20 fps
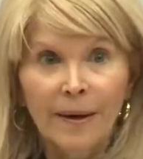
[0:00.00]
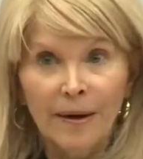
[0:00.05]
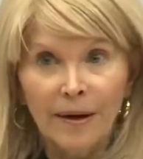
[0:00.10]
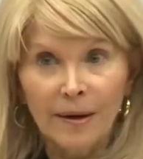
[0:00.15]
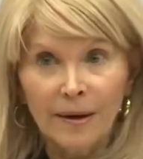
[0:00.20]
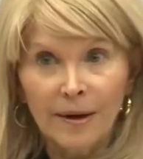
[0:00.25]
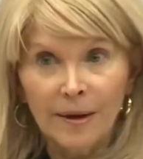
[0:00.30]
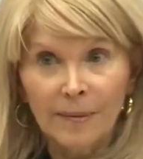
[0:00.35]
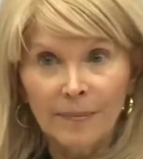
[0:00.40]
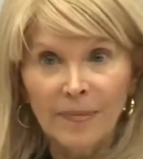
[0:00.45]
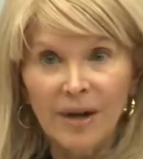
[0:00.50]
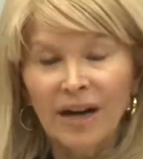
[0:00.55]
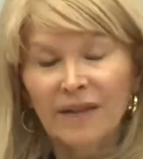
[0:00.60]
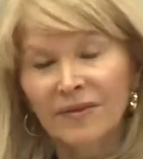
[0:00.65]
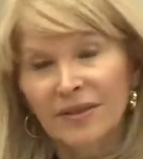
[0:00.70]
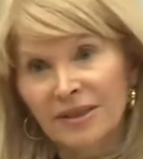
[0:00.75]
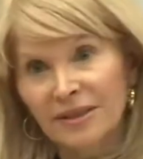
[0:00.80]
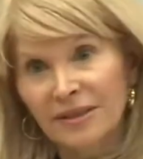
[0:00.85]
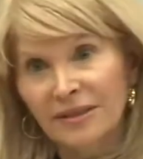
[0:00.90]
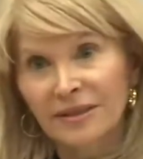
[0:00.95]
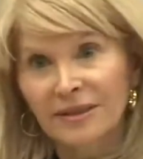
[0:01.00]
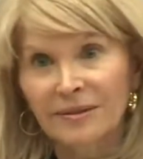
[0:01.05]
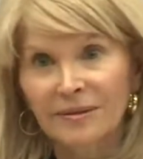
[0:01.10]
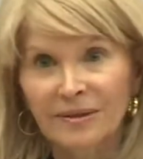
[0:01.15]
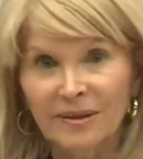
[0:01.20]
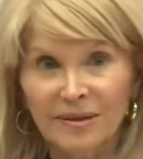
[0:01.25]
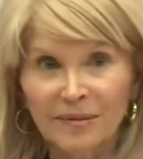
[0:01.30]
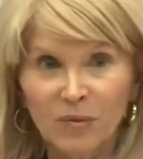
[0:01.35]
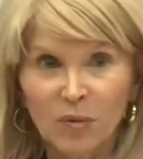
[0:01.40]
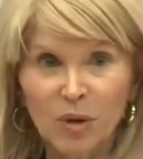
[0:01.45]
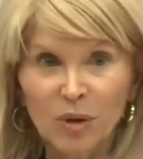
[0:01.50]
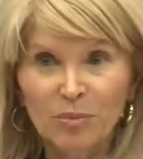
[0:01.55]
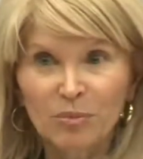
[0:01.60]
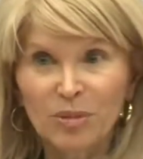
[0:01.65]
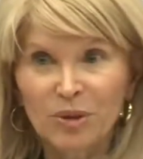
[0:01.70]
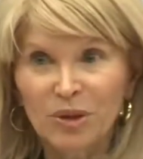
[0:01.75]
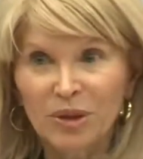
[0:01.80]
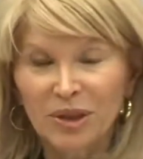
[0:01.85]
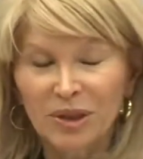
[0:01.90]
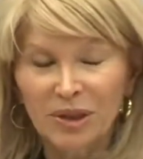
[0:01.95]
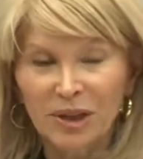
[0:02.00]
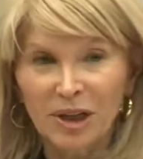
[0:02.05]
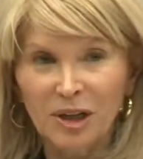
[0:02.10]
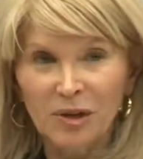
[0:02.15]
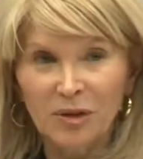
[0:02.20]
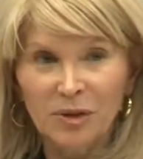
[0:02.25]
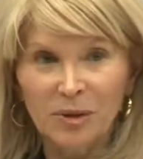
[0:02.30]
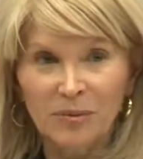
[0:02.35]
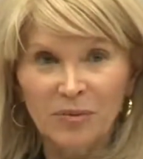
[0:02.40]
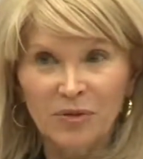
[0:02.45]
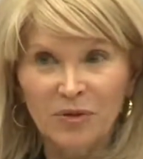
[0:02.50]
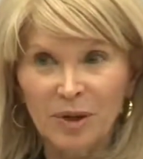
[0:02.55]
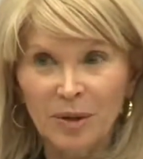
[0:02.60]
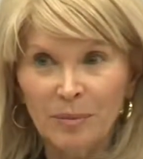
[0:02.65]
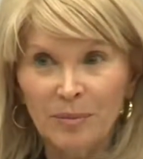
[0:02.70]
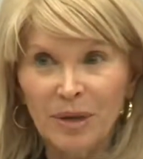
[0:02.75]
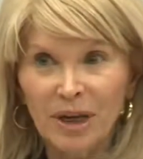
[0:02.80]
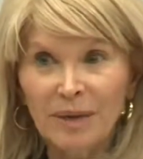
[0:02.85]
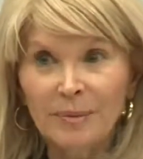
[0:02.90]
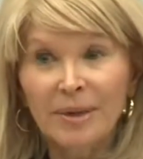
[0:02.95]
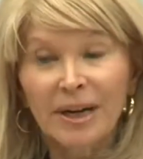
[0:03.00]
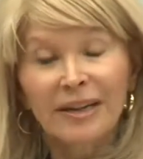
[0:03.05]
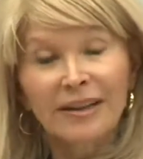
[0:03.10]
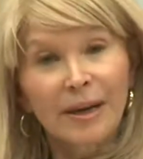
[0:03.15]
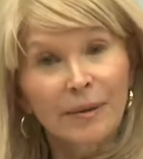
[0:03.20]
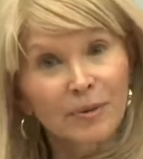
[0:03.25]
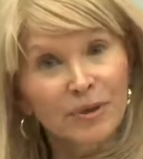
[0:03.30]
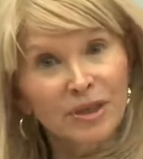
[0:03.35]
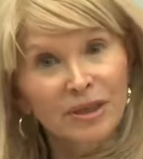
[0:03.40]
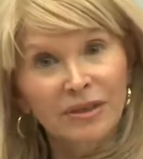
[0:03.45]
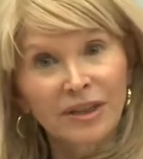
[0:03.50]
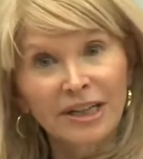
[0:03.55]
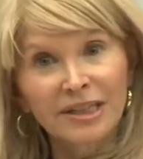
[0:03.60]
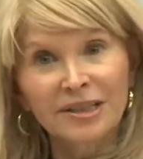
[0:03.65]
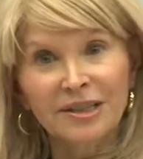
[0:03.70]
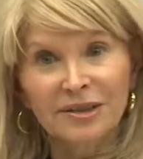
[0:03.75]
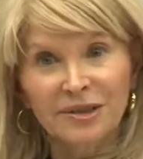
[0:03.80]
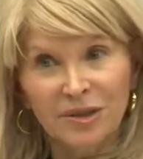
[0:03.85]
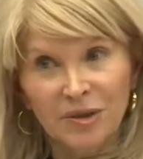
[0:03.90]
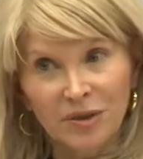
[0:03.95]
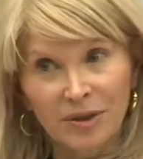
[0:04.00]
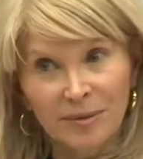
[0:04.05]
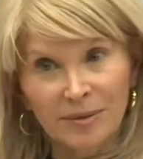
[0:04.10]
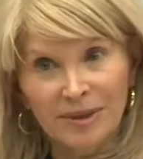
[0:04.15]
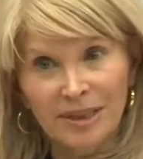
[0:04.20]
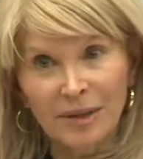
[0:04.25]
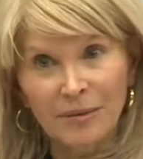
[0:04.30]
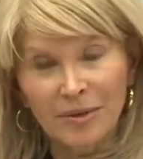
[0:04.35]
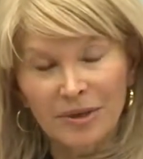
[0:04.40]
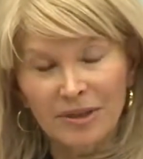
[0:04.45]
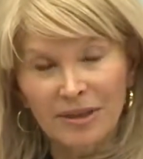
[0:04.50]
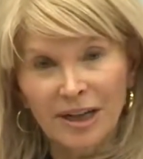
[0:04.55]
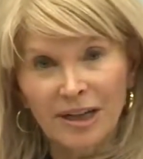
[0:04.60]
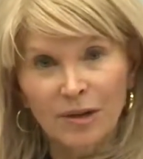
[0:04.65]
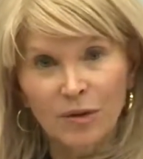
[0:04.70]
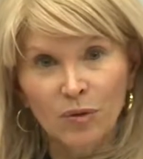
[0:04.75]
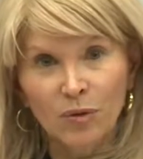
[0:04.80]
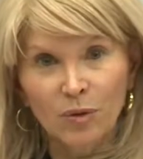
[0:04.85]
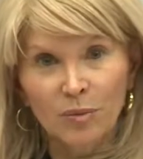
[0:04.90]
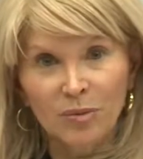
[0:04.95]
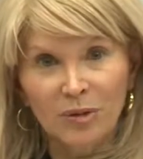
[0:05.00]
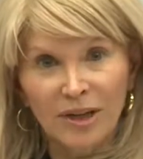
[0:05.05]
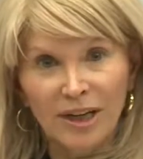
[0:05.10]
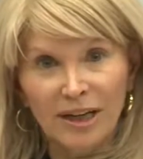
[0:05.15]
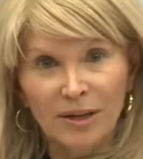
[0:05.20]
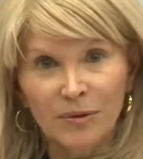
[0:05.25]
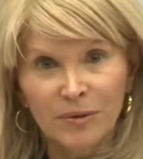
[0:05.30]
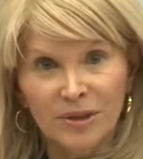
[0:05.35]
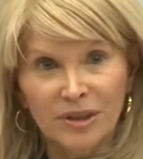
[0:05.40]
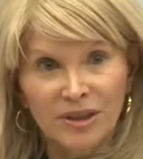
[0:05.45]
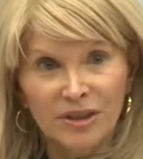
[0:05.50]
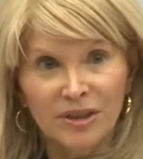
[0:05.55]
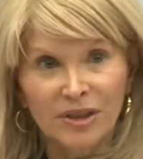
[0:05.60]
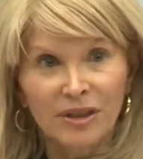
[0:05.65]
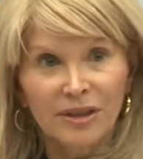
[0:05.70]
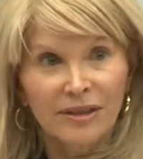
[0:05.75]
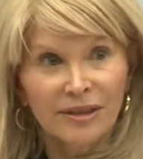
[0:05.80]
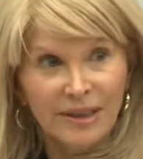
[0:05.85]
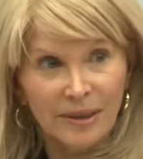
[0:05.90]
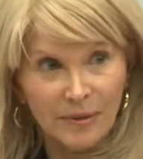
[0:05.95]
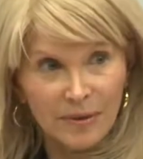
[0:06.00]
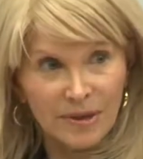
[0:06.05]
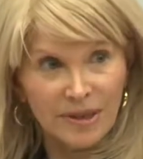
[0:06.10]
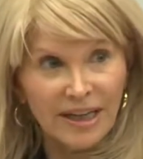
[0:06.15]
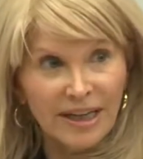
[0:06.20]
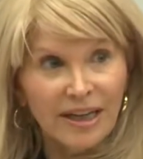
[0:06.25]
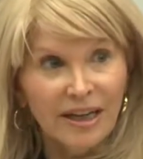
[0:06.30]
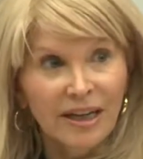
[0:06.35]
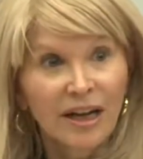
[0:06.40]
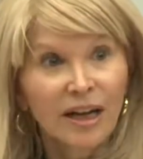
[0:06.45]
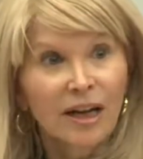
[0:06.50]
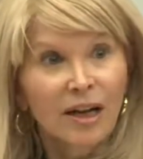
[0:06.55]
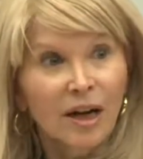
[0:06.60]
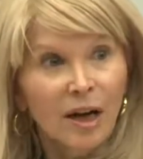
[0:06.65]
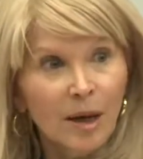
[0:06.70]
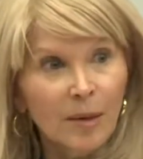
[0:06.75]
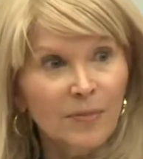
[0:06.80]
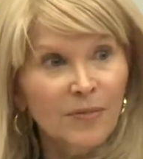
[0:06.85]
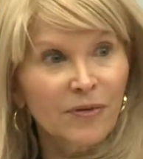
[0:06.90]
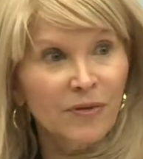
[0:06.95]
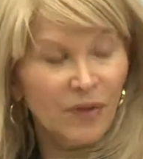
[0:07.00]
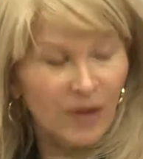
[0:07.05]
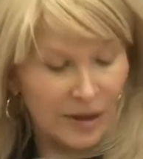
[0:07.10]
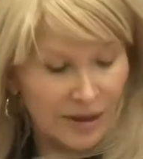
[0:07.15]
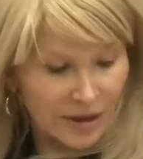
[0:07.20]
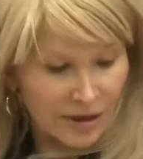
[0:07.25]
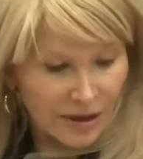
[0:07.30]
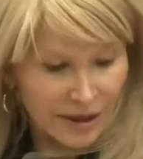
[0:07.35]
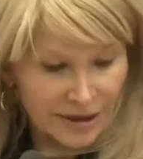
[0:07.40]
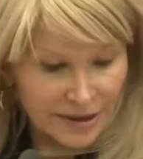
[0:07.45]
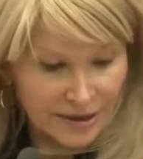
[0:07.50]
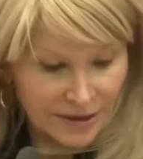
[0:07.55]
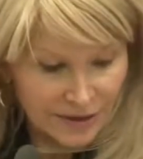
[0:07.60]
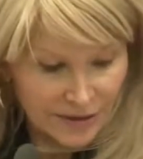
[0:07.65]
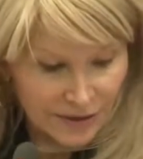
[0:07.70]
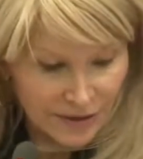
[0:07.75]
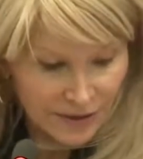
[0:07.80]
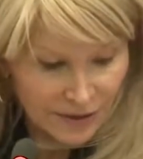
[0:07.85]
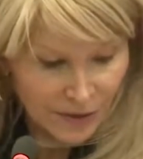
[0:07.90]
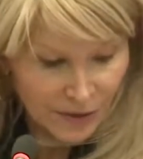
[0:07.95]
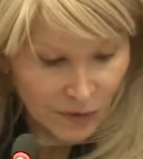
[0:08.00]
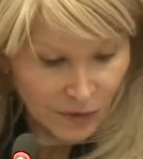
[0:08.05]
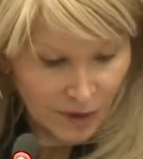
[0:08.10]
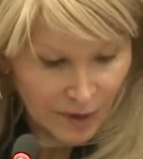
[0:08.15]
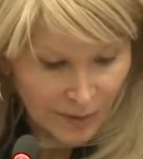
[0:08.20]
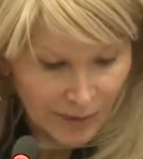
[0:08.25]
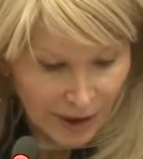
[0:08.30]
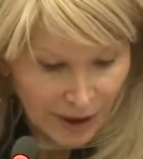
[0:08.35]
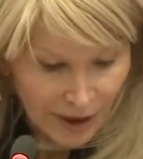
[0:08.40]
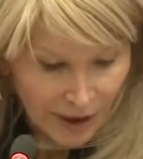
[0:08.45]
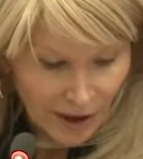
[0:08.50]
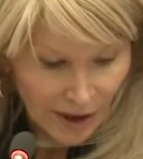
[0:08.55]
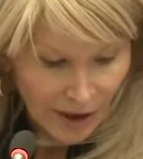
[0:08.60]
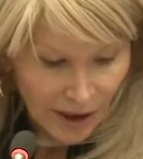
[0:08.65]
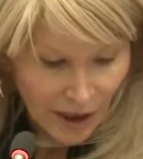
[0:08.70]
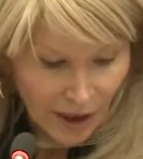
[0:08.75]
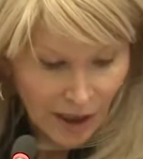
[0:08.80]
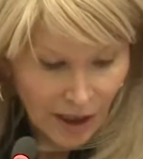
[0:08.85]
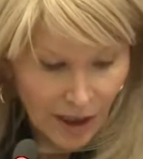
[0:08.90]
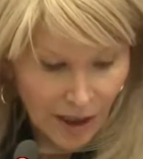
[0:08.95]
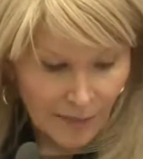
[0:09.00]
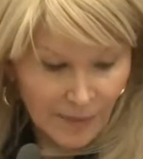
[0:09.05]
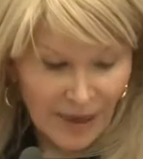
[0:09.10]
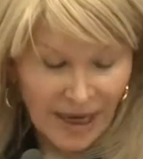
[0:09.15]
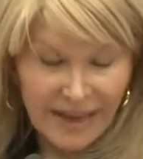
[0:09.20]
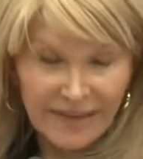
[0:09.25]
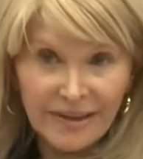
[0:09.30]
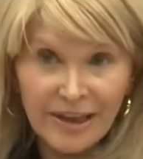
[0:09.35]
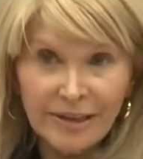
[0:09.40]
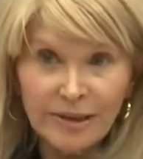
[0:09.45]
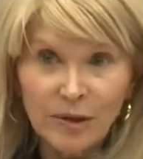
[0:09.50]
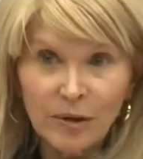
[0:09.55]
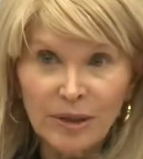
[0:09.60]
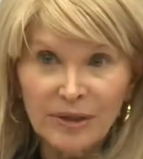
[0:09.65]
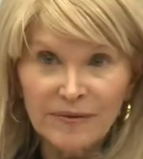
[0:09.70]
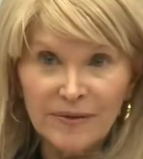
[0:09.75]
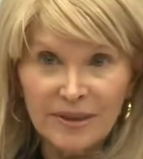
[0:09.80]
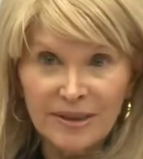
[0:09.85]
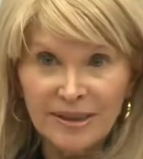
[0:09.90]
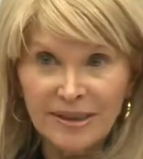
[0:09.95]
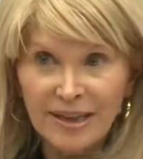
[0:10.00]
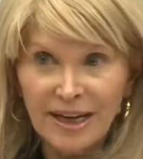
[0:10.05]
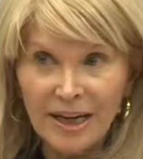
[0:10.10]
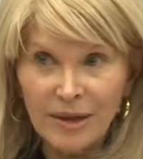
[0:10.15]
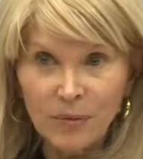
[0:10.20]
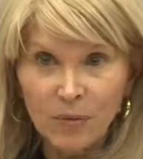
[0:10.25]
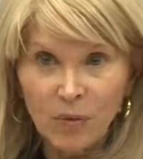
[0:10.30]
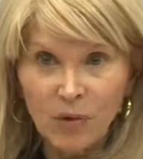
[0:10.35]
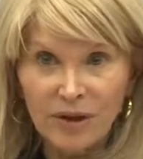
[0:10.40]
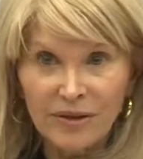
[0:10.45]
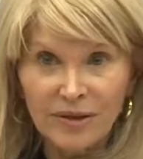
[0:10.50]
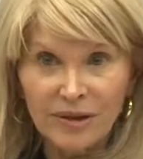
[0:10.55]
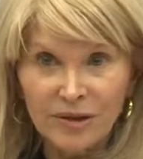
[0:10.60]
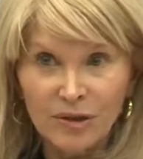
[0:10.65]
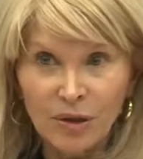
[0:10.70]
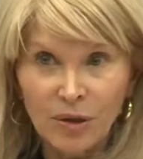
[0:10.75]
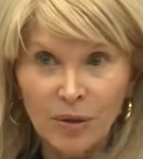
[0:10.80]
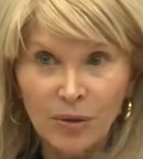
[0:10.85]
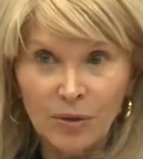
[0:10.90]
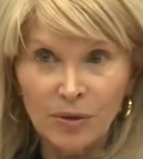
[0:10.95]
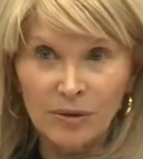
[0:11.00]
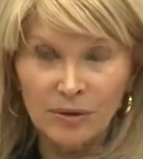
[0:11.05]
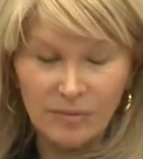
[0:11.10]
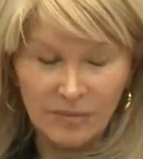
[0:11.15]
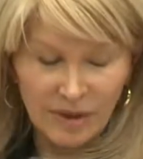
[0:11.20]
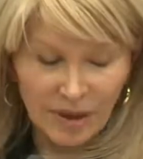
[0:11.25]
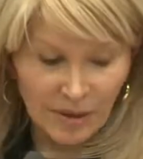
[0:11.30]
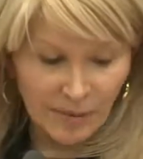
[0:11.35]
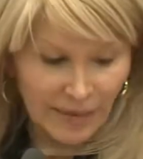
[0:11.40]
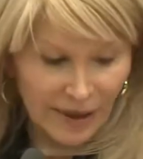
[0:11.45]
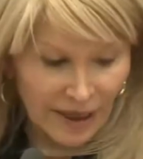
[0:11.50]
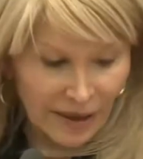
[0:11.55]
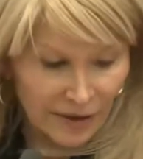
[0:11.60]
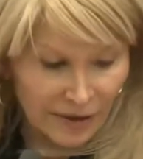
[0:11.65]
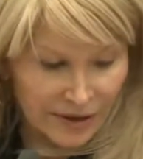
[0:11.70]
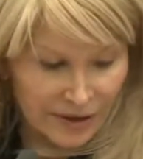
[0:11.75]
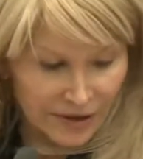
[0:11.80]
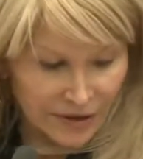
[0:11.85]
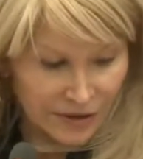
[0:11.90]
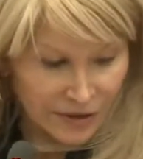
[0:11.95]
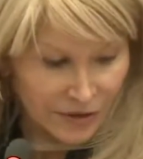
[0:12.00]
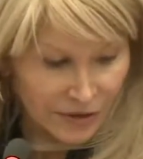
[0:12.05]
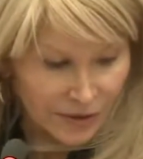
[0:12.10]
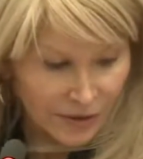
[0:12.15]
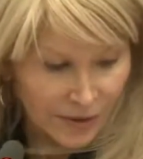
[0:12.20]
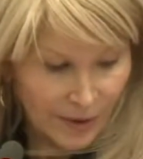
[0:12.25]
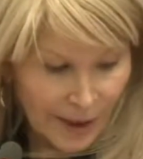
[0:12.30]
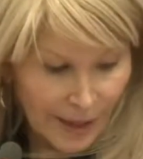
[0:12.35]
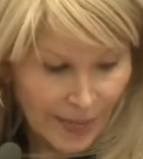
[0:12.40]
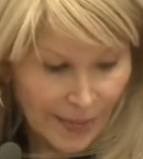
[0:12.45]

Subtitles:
Obviously, $1 billion upfront payment, and that was a license agreement. That was not a corporate acquisition. That was a upfront license agreement, and they don't even say what the total amount is due.